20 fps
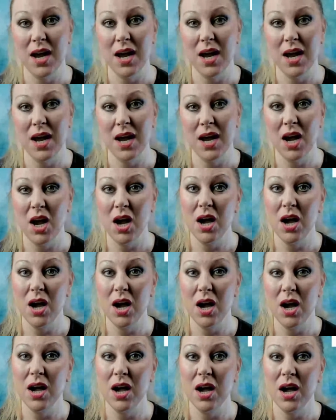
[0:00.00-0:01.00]

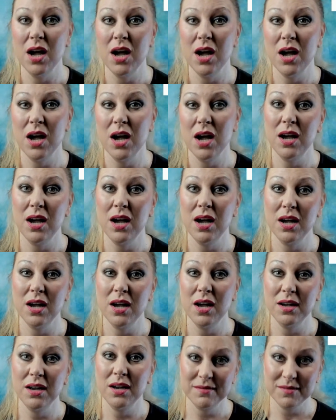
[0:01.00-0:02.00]
so-called President
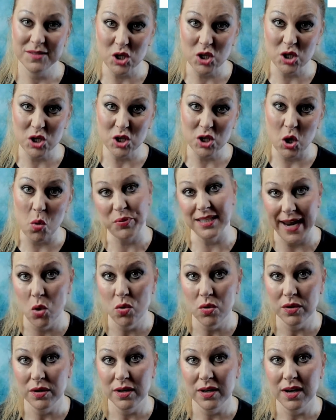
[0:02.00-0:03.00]
Lukashenko,
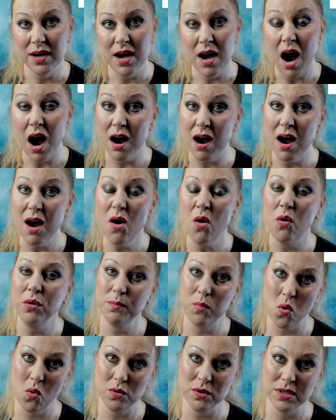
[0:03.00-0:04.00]
are on
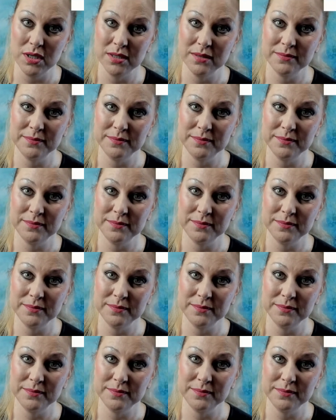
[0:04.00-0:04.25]
board.